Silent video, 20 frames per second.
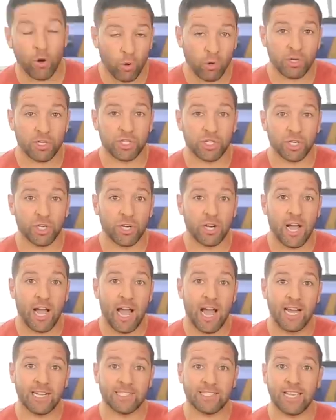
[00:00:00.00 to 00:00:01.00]
or should
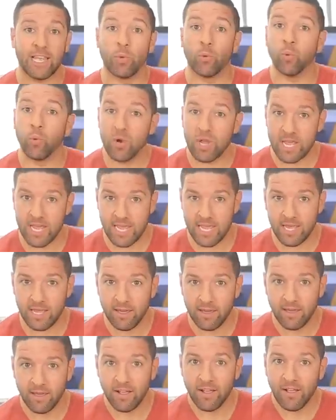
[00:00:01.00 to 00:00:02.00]
I say
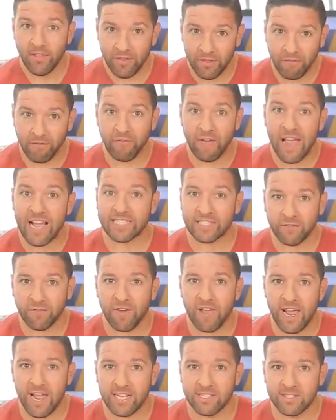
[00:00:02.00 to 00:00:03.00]
we, the Fast
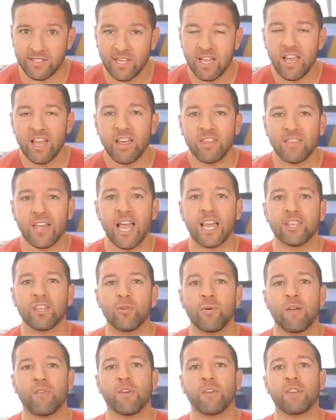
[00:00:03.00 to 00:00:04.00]
fans, thank
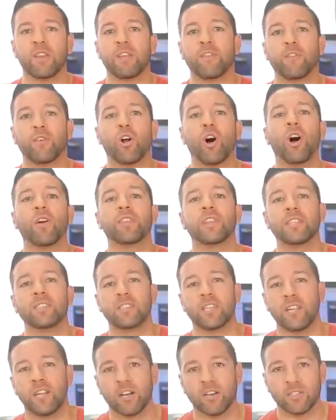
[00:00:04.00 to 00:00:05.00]
you, F L D, for all
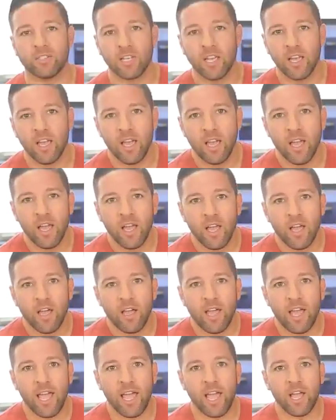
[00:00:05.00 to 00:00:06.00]
these years,
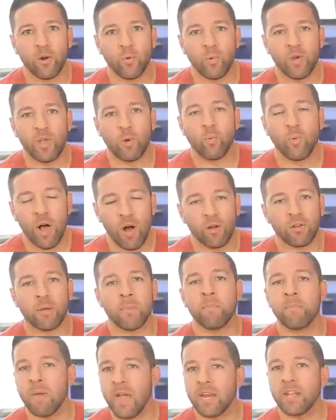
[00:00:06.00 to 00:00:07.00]
and we
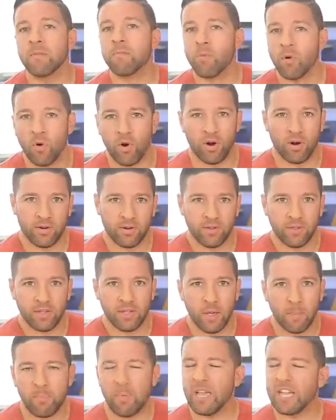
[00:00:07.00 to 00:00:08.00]
welcome many more.
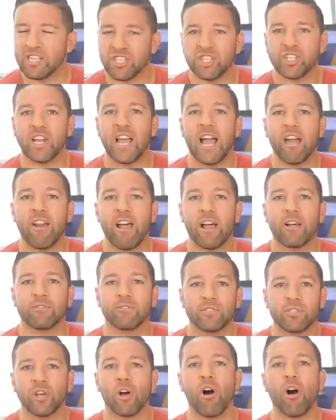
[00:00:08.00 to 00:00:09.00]
A big shout
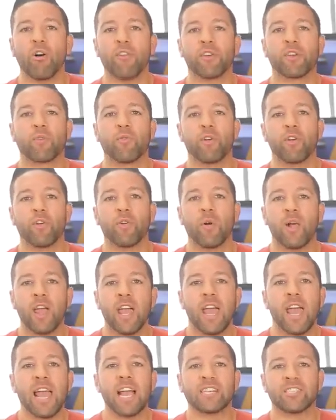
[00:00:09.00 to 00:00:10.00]
out to all the crew.
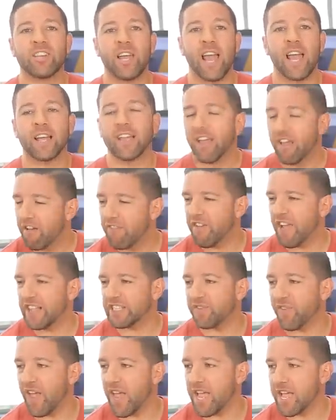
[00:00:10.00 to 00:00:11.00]
Hashtag
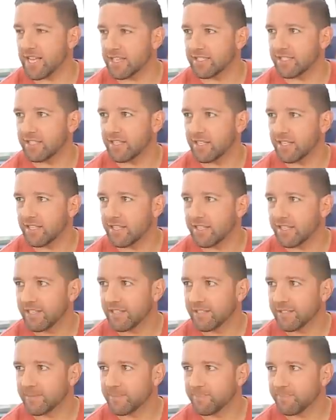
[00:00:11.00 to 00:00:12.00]
Fast Fans.
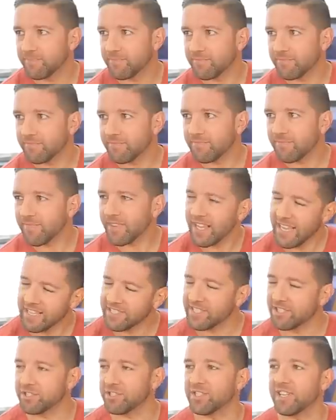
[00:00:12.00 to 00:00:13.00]
Nice.
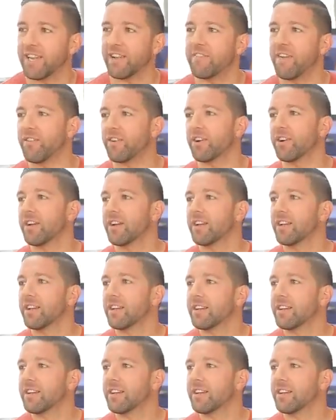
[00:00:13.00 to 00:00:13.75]
That's interesting. I've never